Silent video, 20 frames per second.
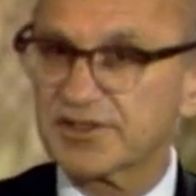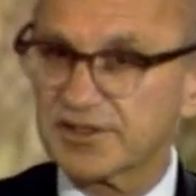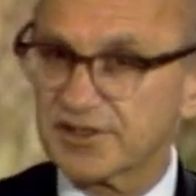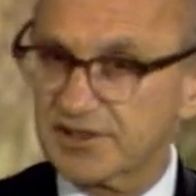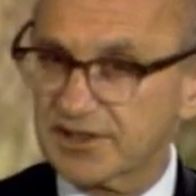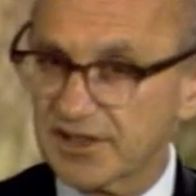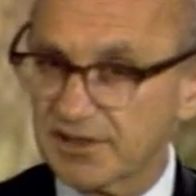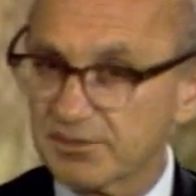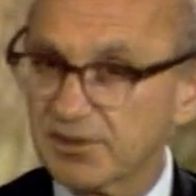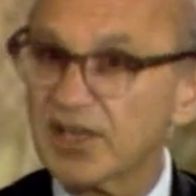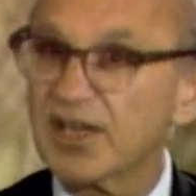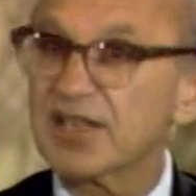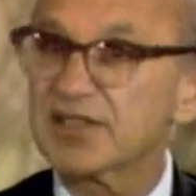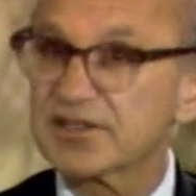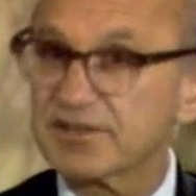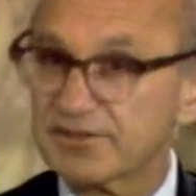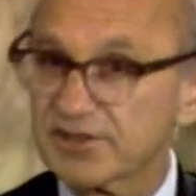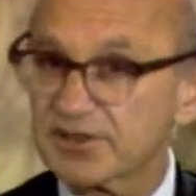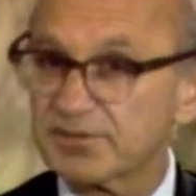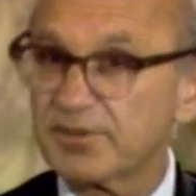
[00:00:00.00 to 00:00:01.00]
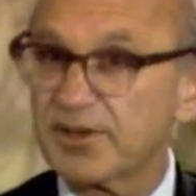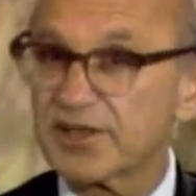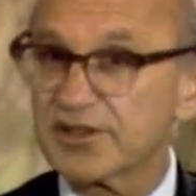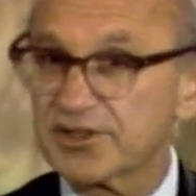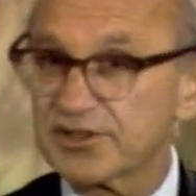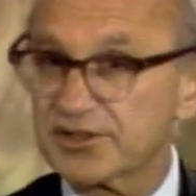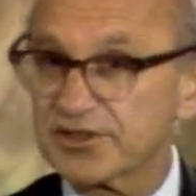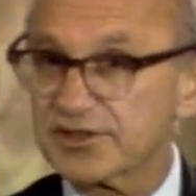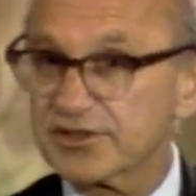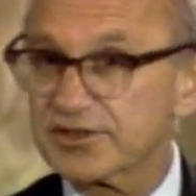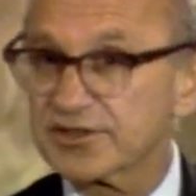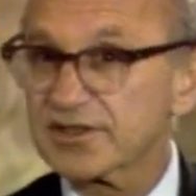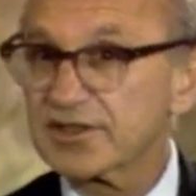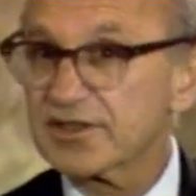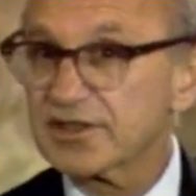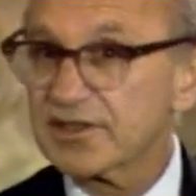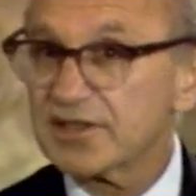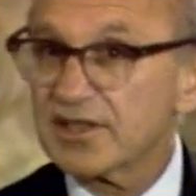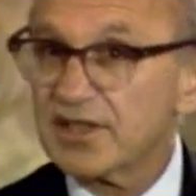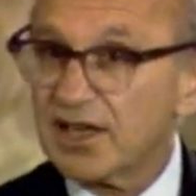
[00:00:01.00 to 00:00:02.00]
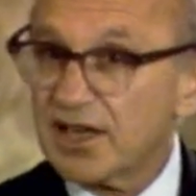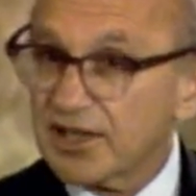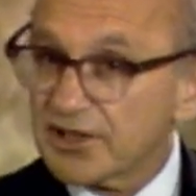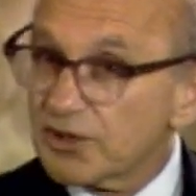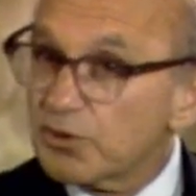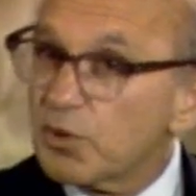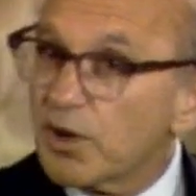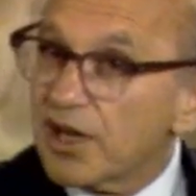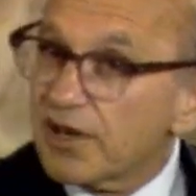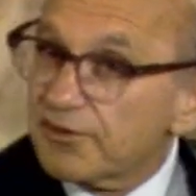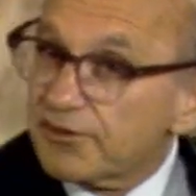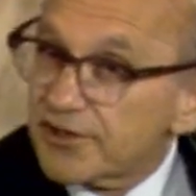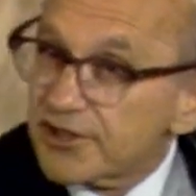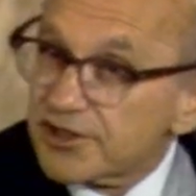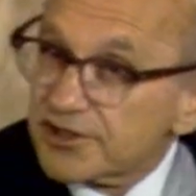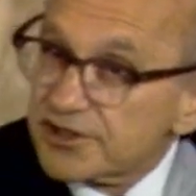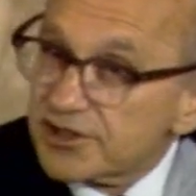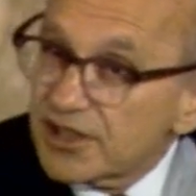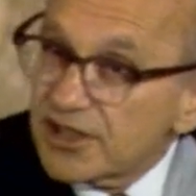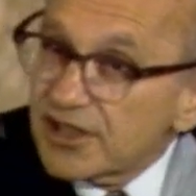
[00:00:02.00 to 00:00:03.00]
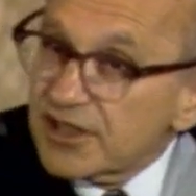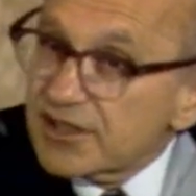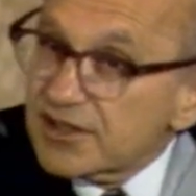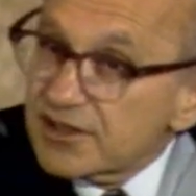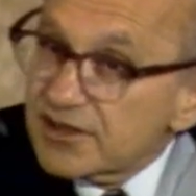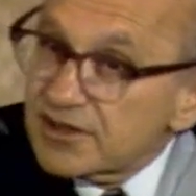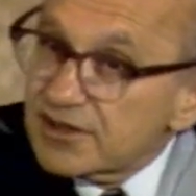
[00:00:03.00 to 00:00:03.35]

in some kinds of expenditures on the welfare side.